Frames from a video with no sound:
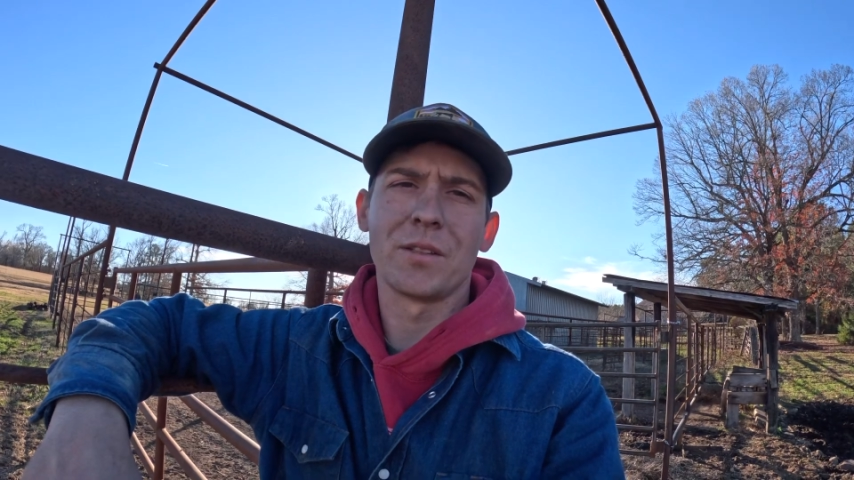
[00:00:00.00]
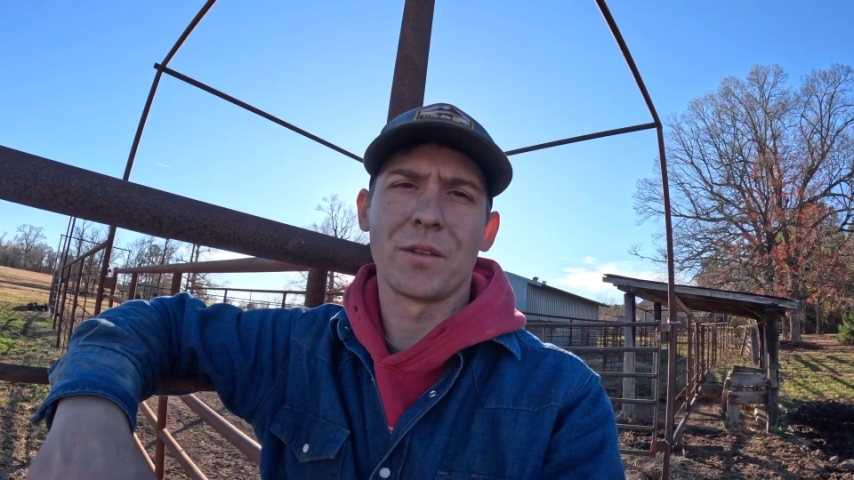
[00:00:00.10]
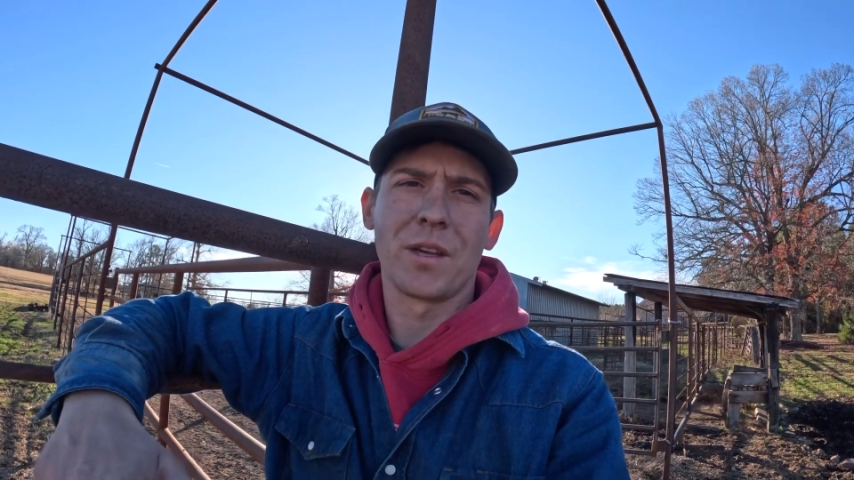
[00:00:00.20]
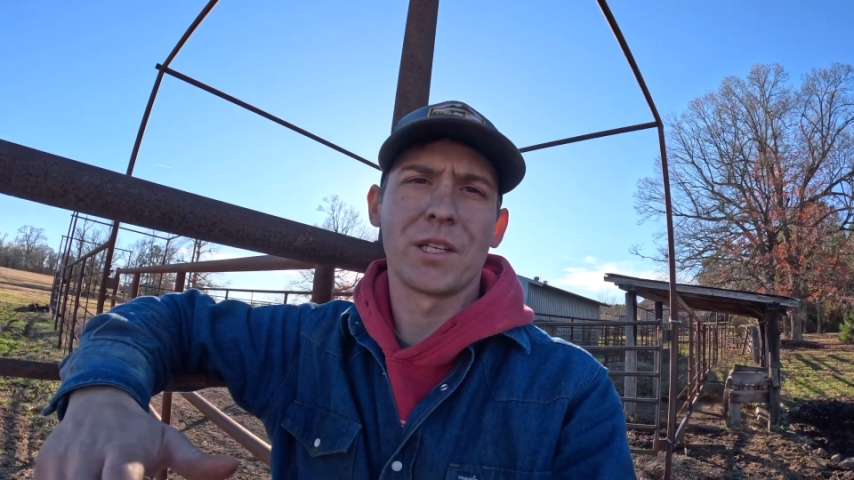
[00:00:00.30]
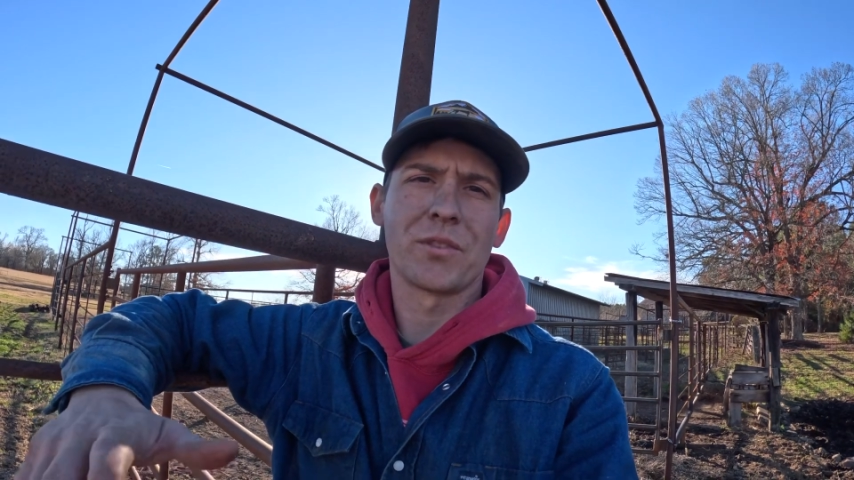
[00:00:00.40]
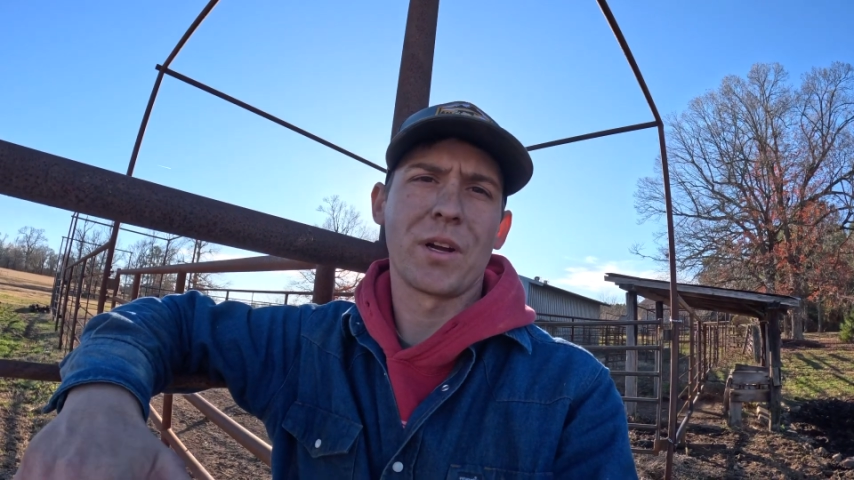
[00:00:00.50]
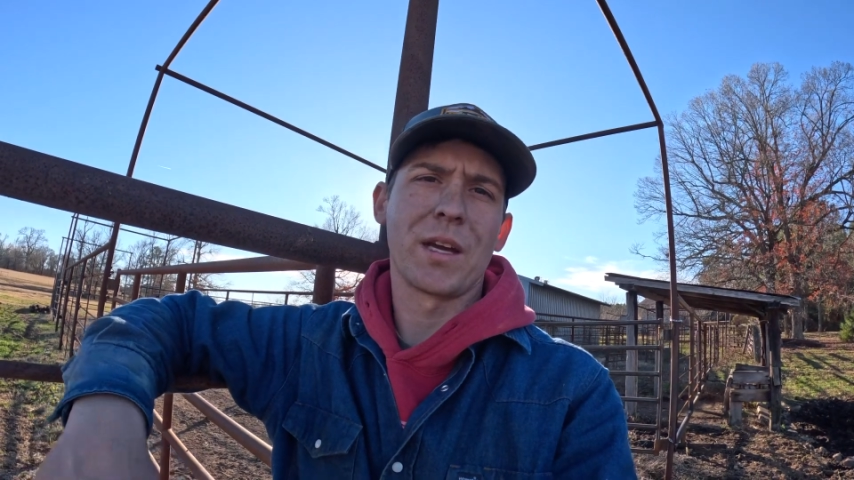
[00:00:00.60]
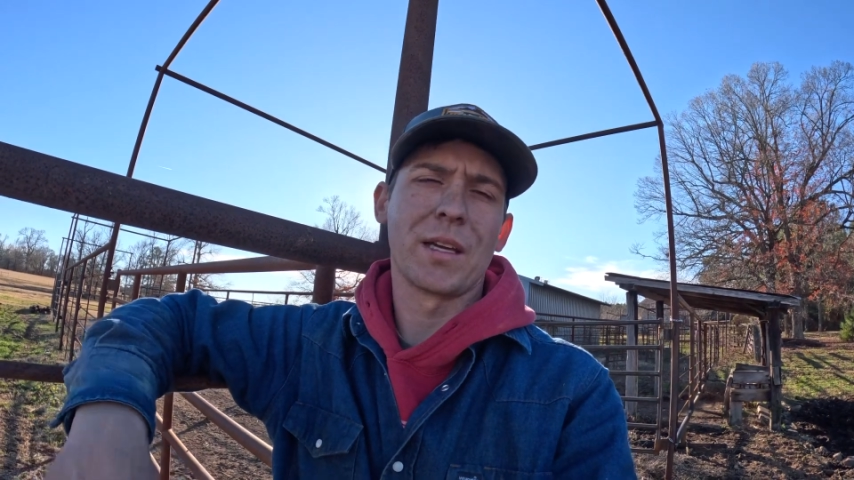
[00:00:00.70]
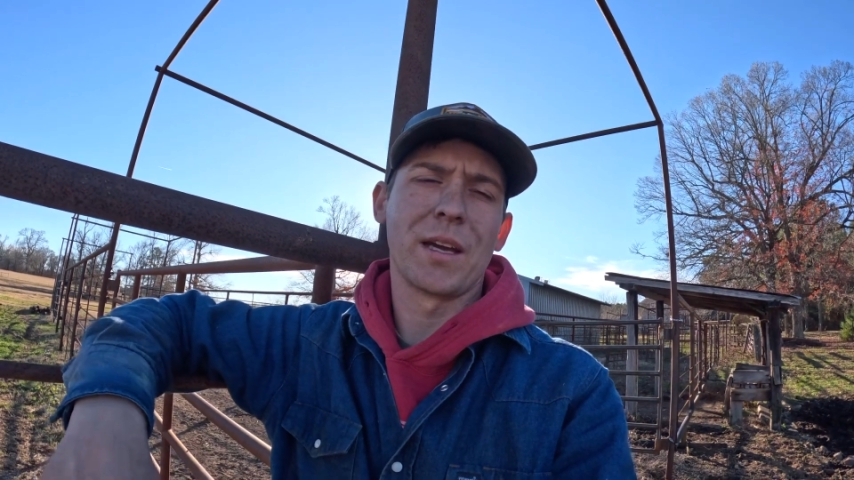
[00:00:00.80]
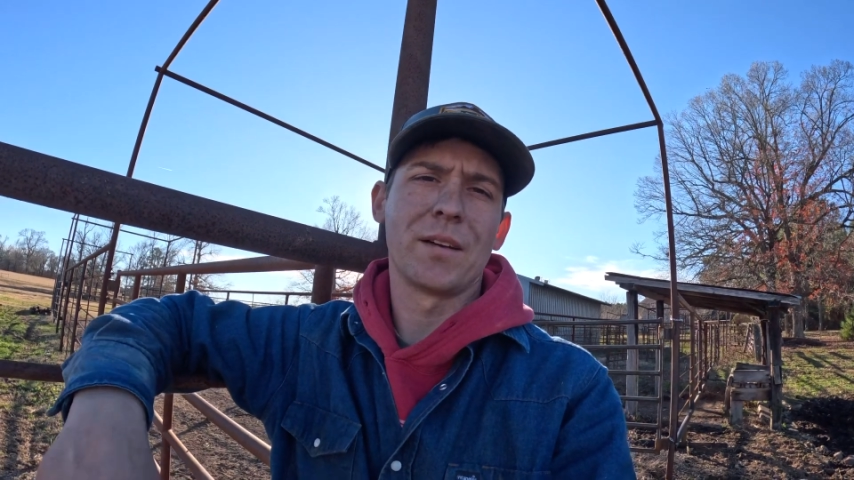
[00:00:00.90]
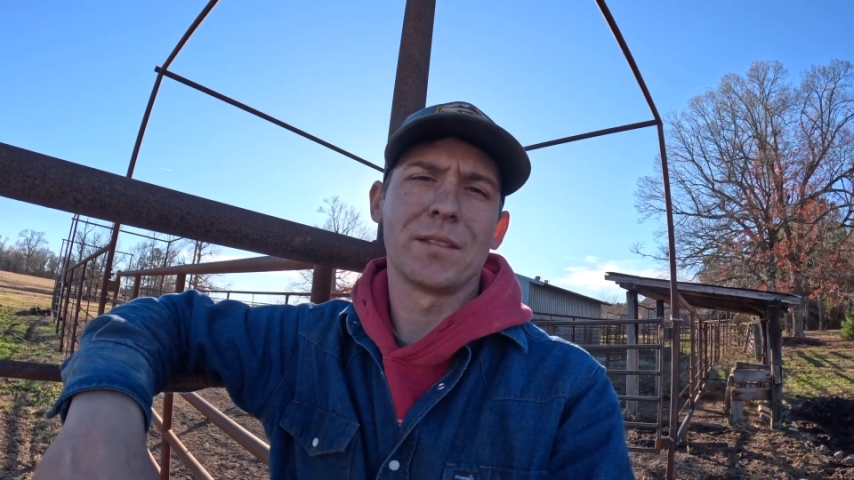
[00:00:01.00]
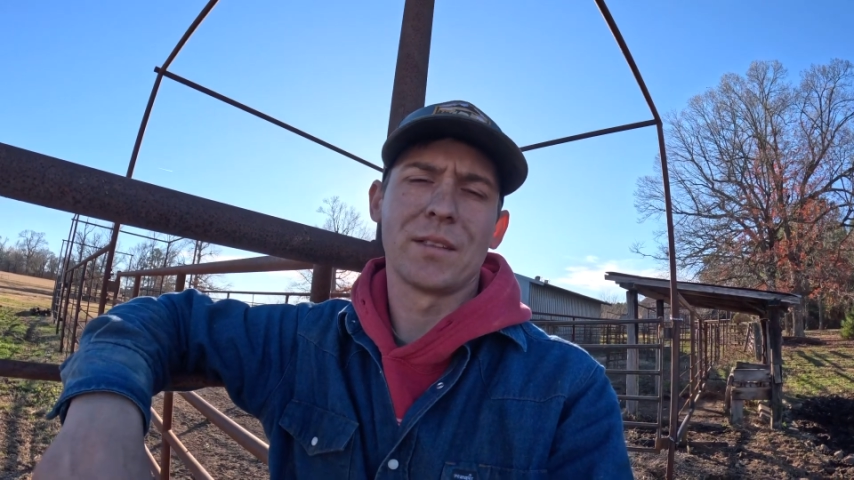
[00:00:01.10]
so thanks for hanging out,